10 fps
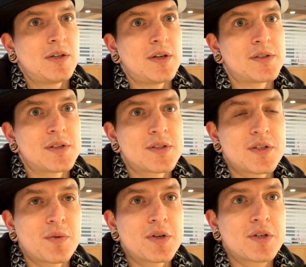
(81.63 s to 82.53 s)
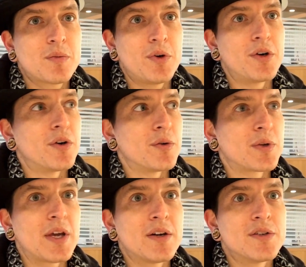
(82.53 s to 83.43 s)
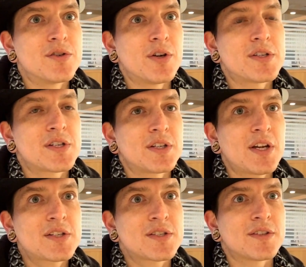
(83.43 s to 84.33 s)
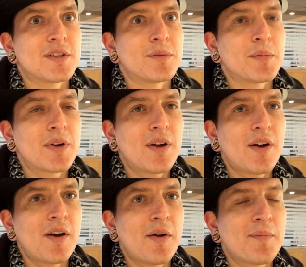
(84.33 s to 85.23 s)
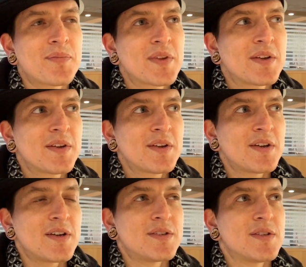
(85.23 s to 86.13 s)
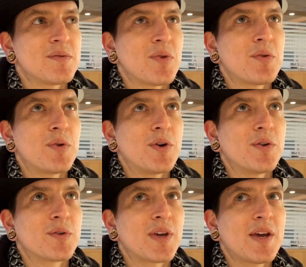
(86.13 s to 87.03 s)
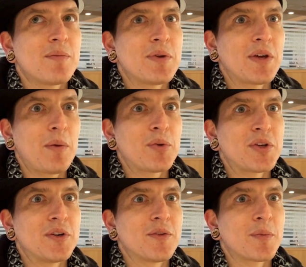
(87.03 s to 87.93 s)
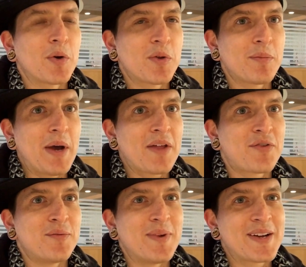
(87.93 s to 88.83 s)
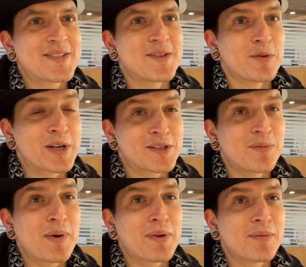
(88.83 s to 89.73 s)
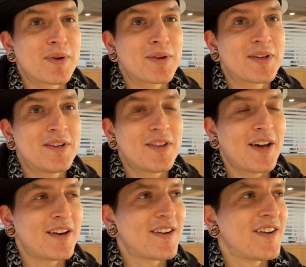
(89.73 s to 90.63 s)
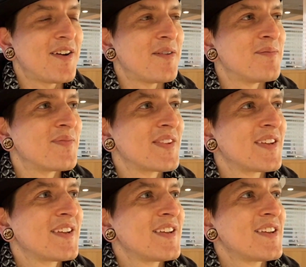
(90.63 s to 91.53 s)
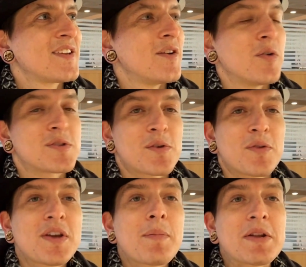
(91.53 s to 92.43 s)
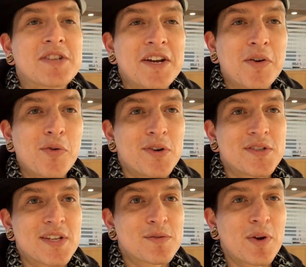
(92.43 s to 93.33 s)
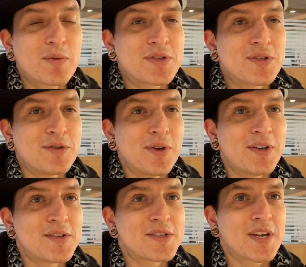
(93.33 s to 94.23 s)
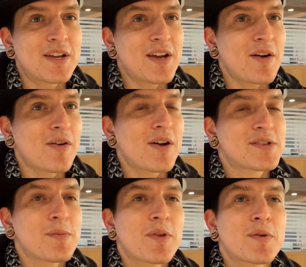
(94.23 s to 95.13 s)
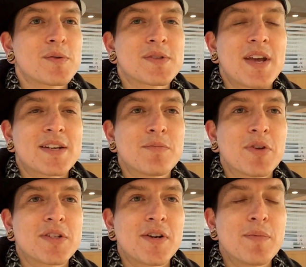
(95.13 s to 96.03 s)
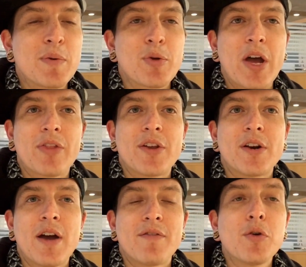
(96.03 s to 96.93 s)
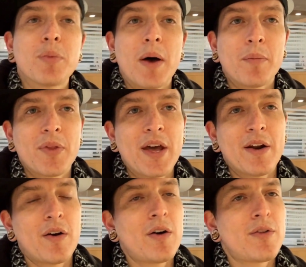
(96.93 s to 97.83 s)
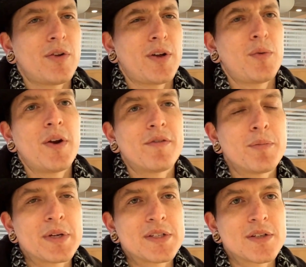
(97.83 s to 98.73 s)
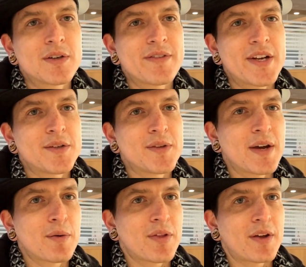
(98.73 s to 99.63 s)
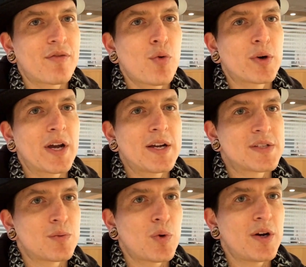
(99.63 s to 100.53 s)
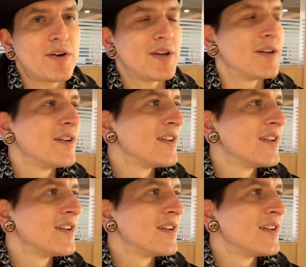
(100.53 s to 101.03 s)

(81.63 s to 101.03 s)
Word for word: is it a situation where you're okay undressing next to them? Um, is it one where you're okay being able to hear them go to the bathroom next to you? Because you're probably going to be able to hear that. Um, you know, so think about tight quarters. That's what I want you to understand. Now, some of those ex-military people out there have no problem with that at all. They're like, whatever, big deal. I've had to do that with like four guys in one area.